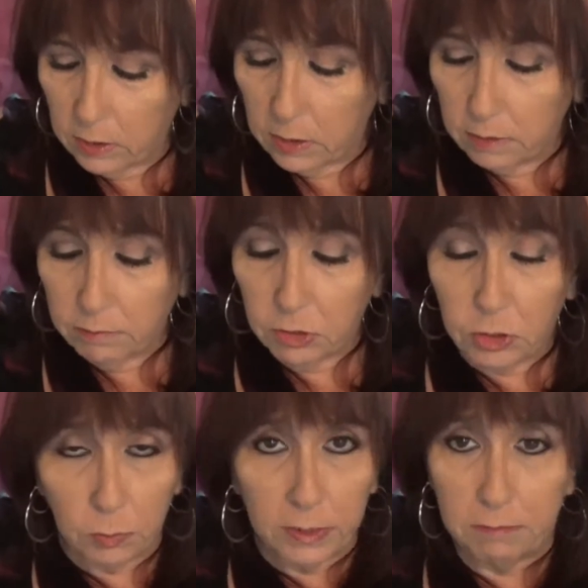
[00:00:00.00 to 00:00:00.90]
uh,
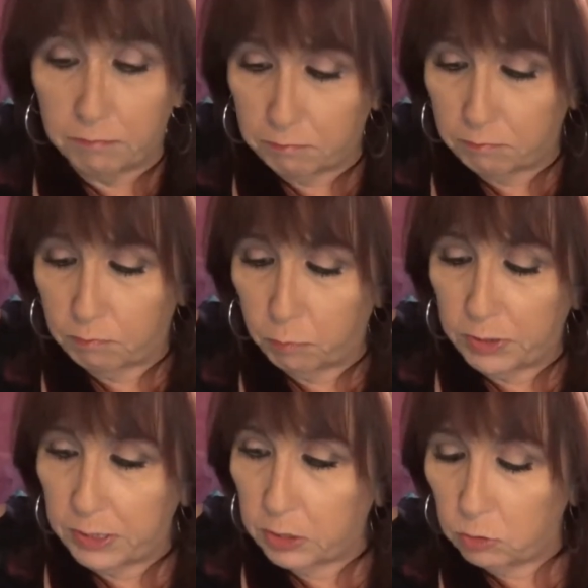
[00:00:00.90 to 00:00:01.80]
do it with
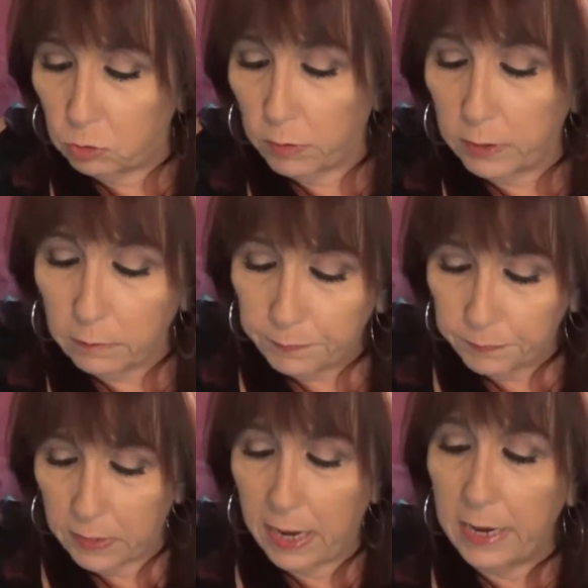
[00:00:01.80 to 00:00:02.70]
this tutorial.
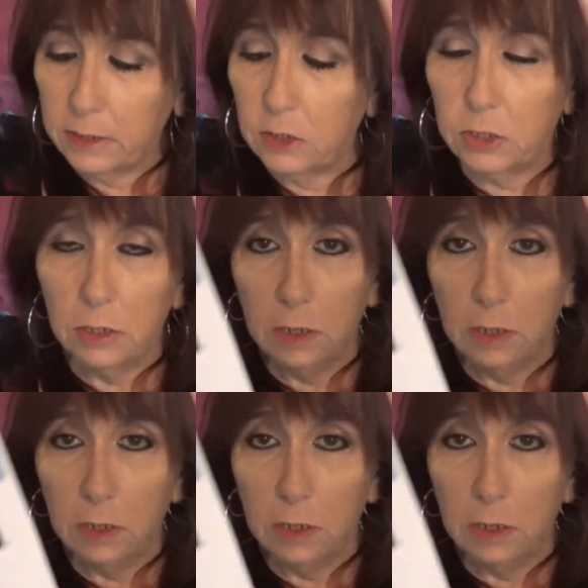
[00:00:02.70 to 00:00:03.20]
And